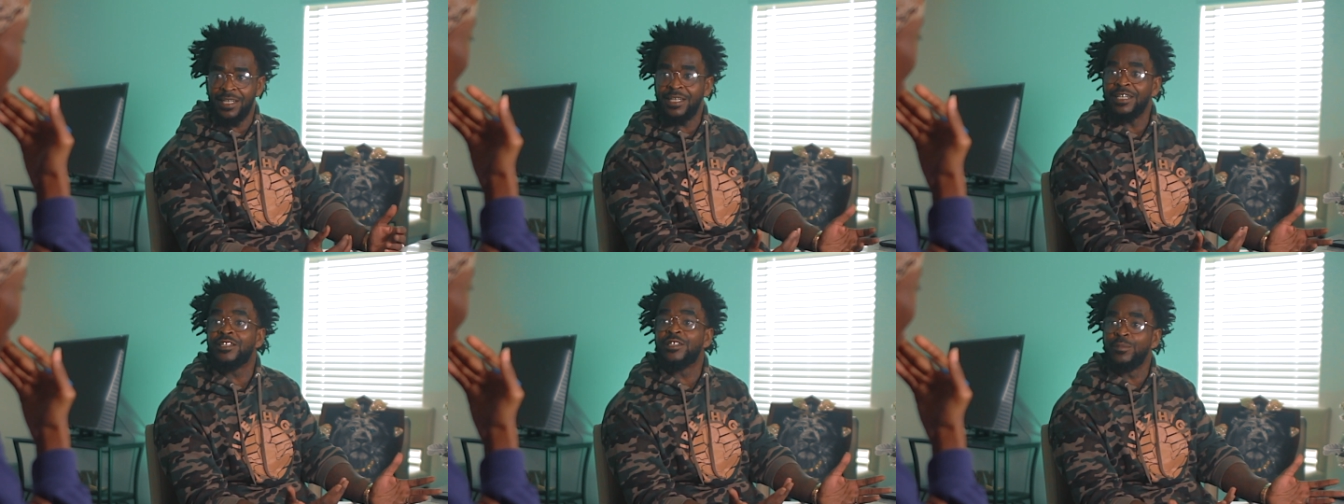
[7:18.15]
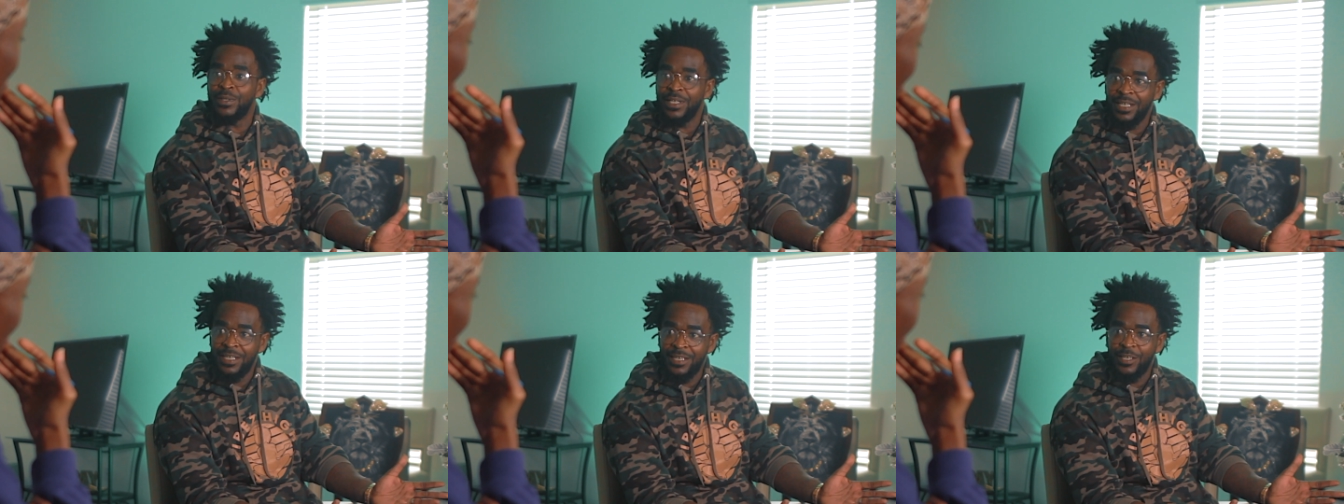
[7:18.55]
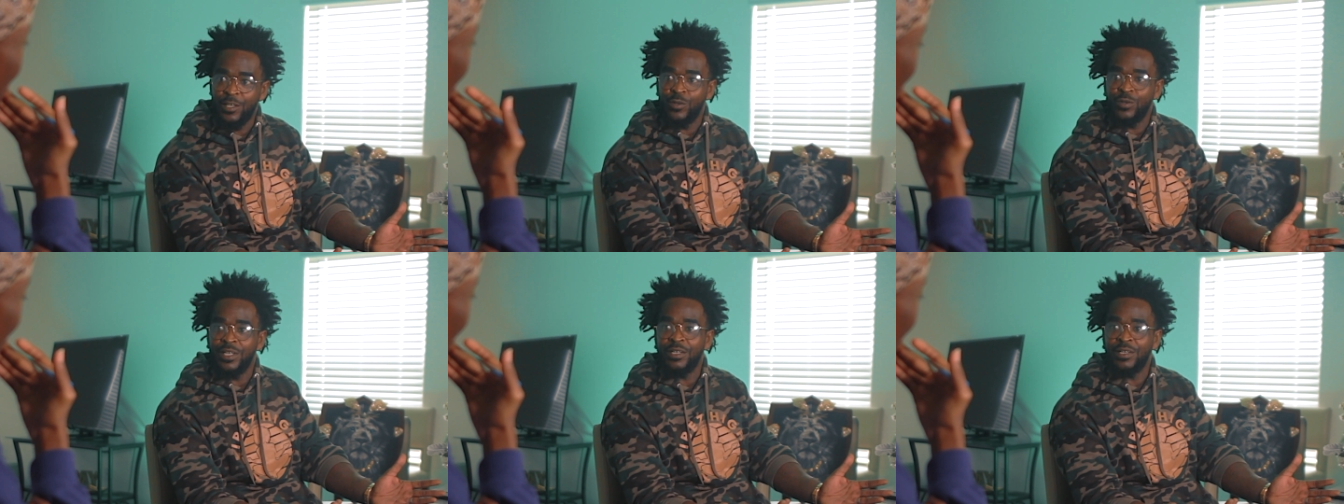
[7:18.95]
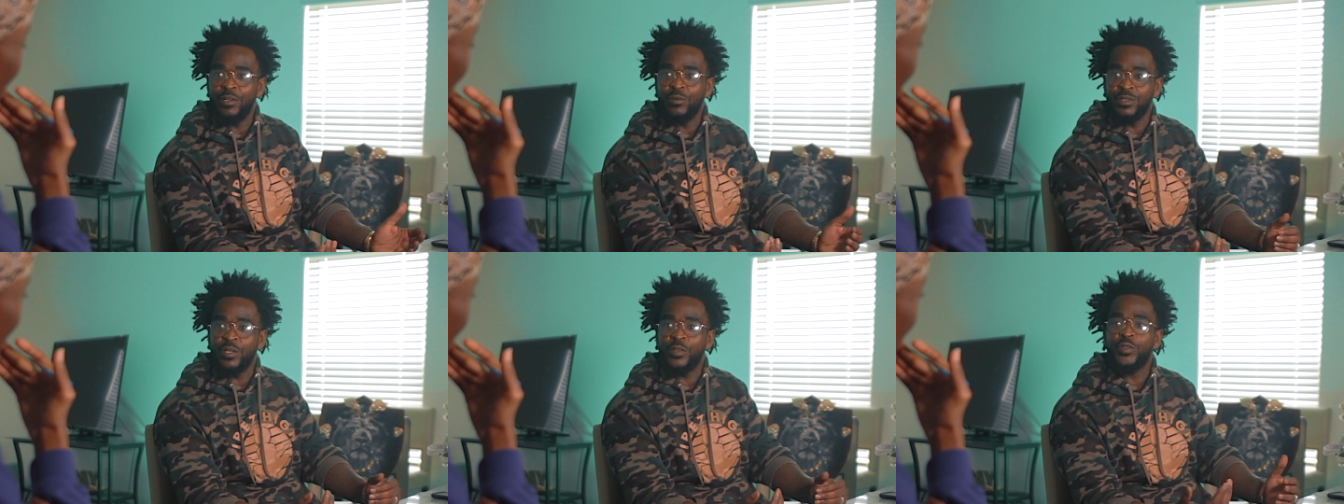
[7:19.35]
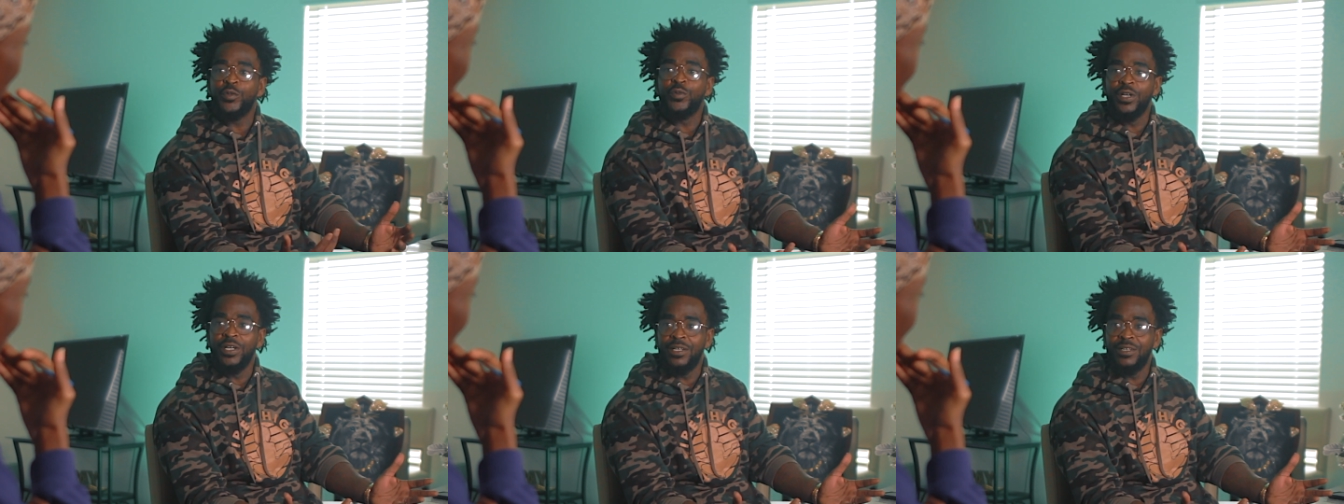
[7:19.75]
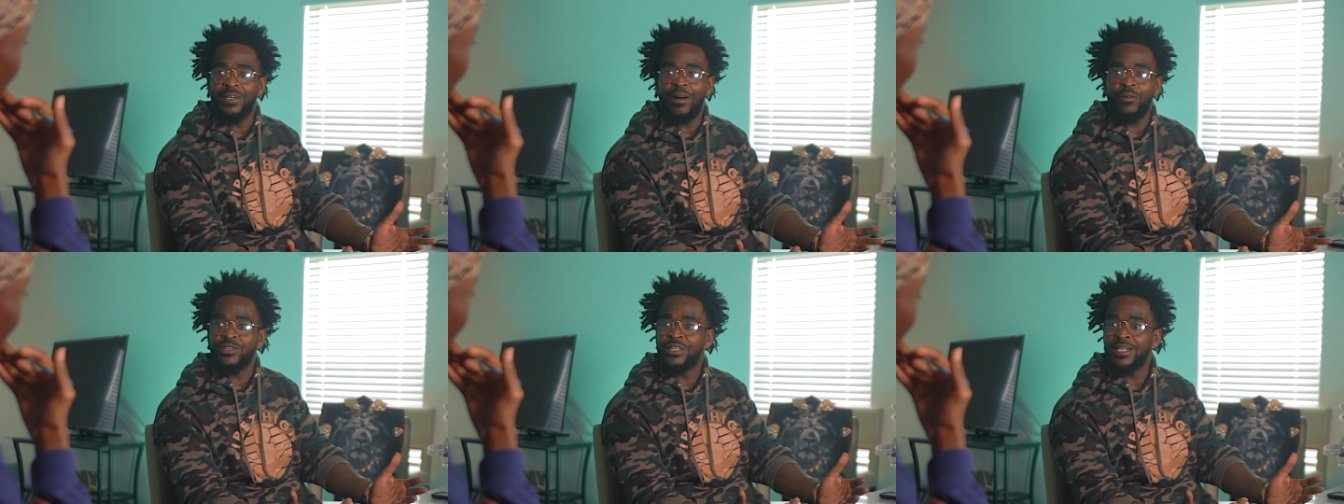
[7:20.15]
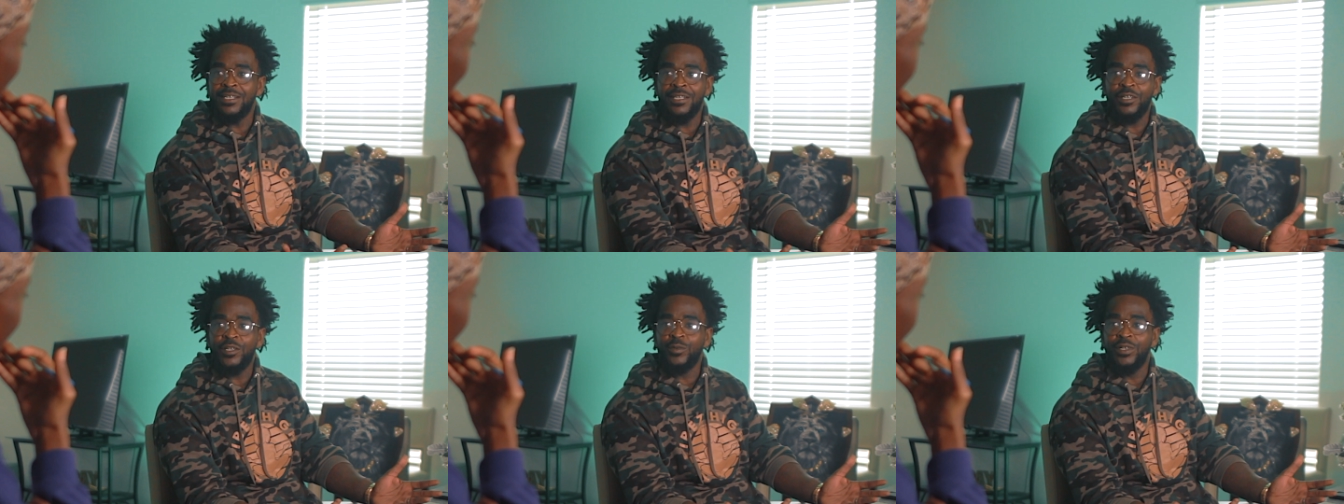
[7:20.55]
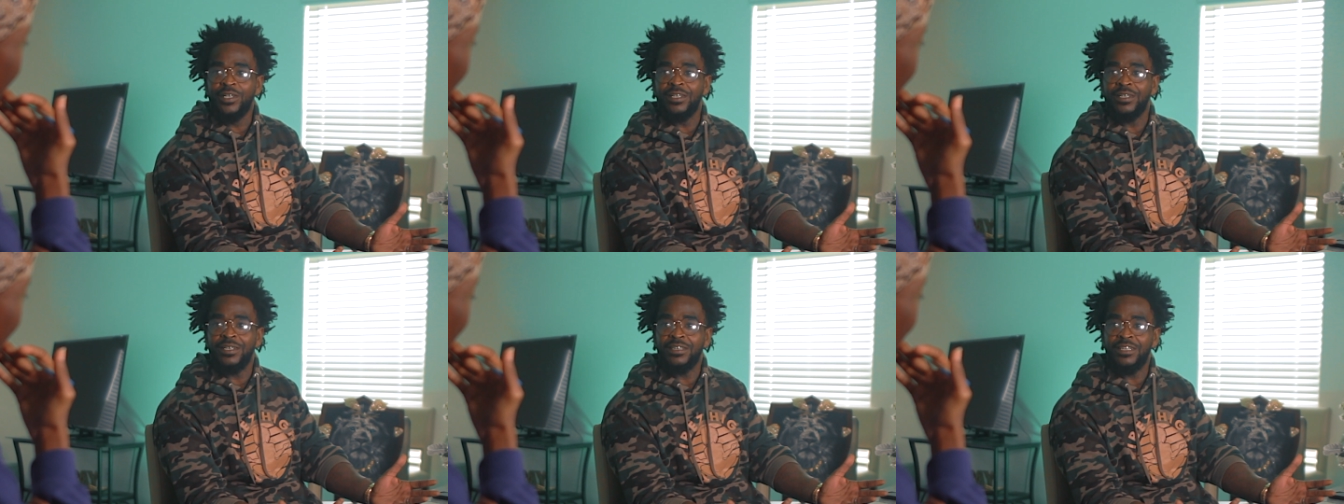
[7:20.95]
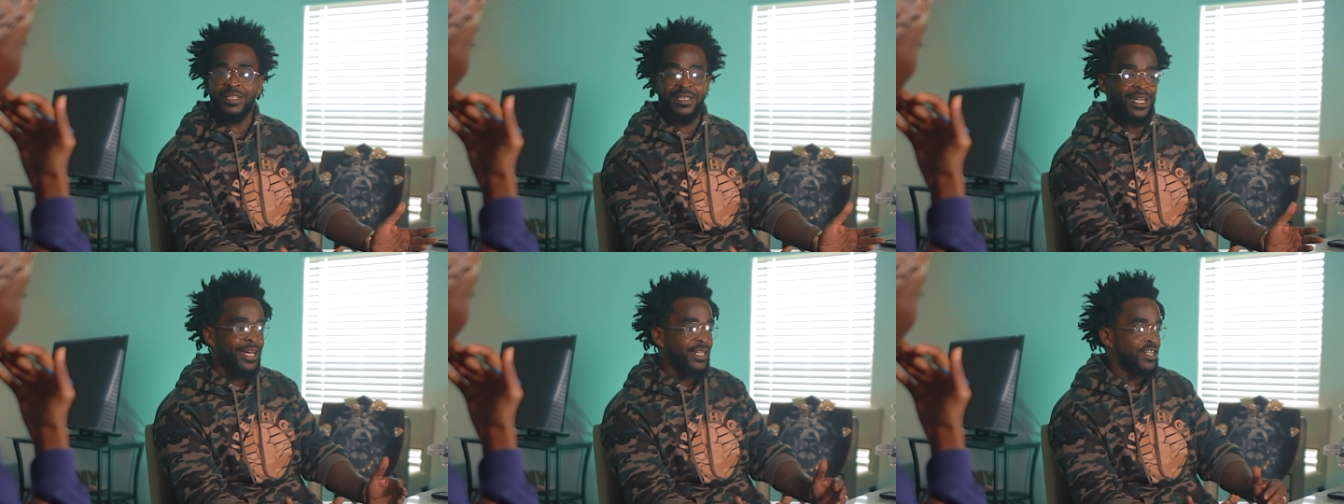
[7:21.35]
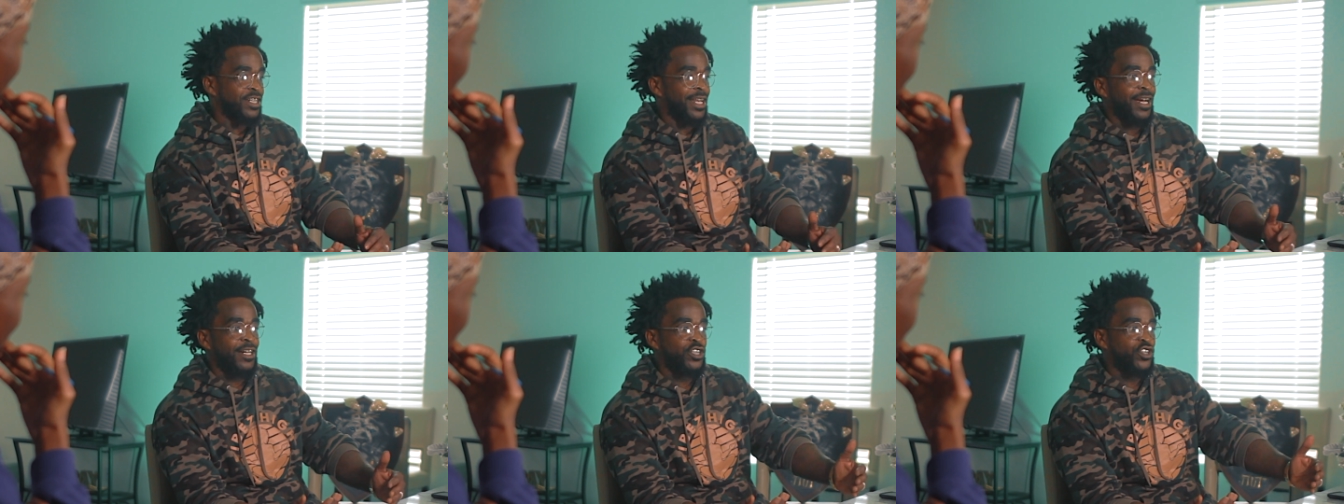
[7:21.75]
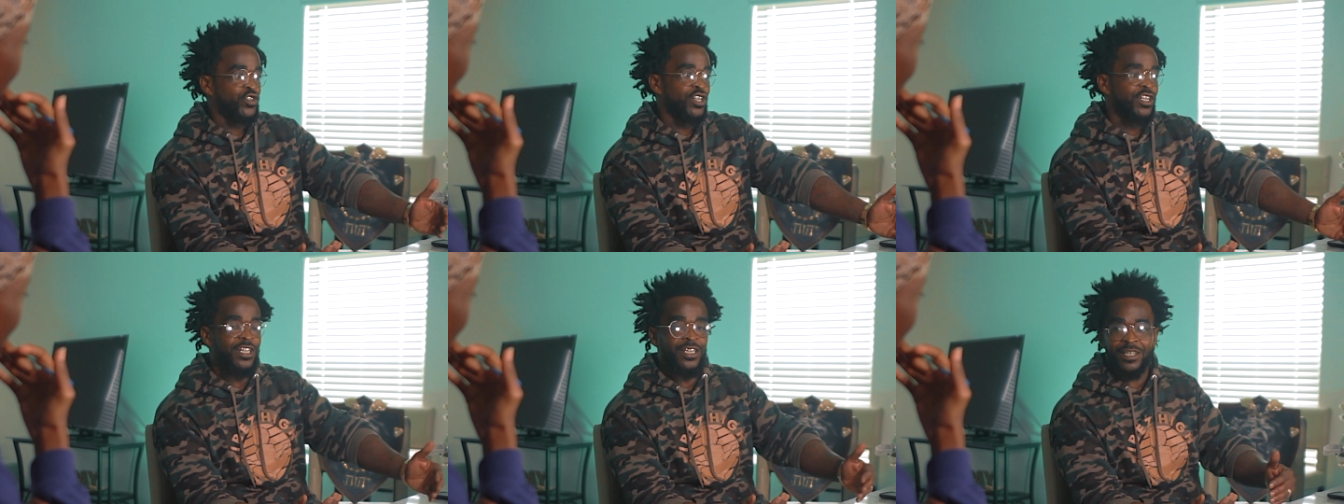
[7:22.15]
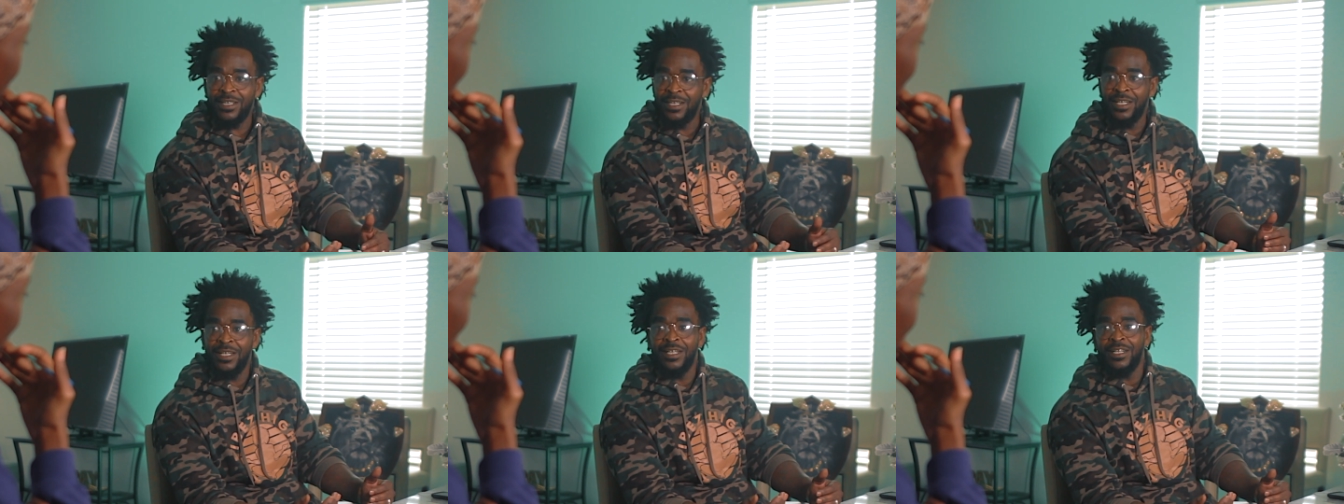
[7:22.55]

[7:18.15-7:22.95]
it, to my ego. It, it was a thrill. I was chasing the thrill, just like just like a drug.